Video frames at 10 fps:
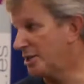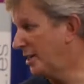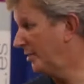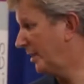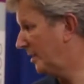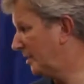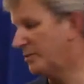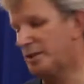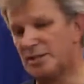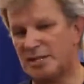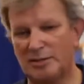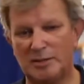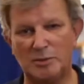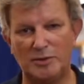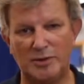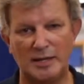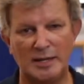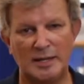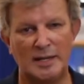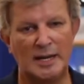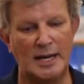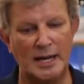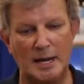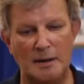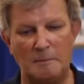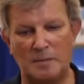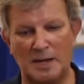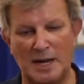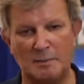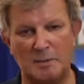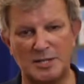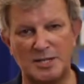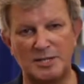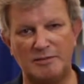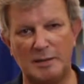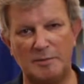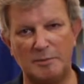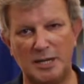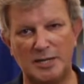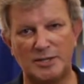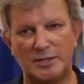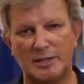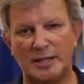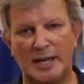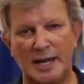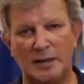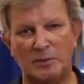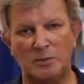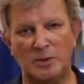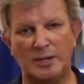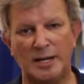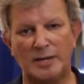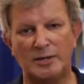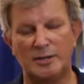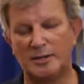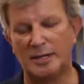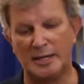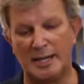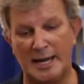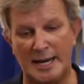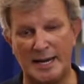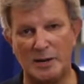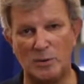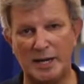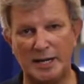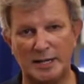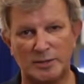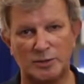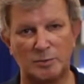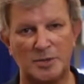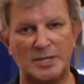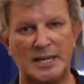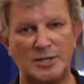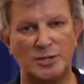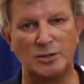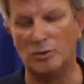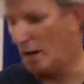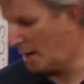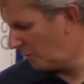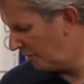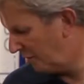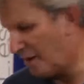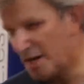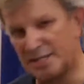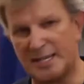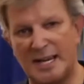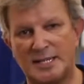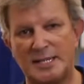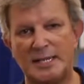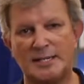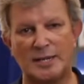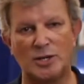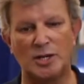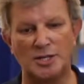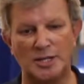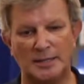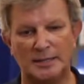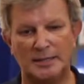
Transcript: Engineering, as you can see on the booth. Um, I'm a business development manager and we are here uh, at NI Week to present you our Fast ATE technology.